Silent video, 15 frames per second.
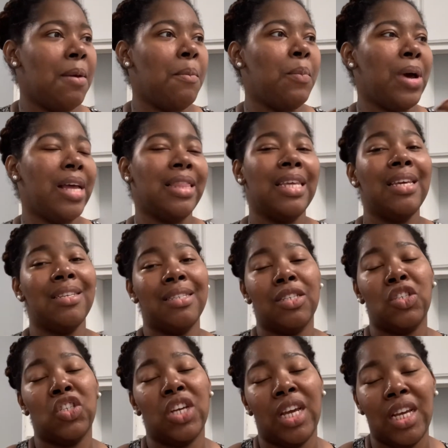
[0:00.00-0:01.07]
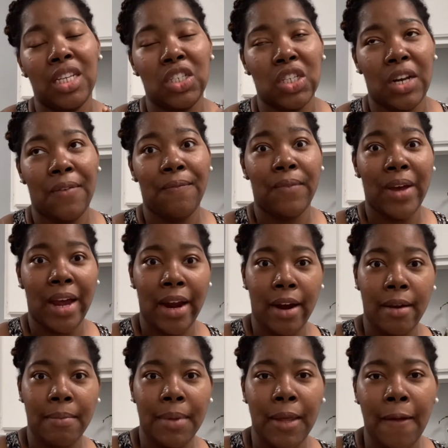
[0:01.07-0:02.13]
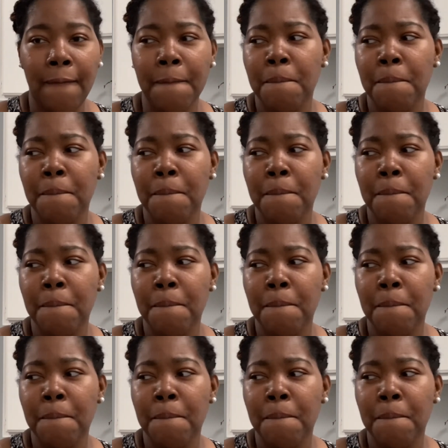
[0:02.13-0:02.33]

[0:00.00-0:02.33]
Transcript: But I think it's a change in environment.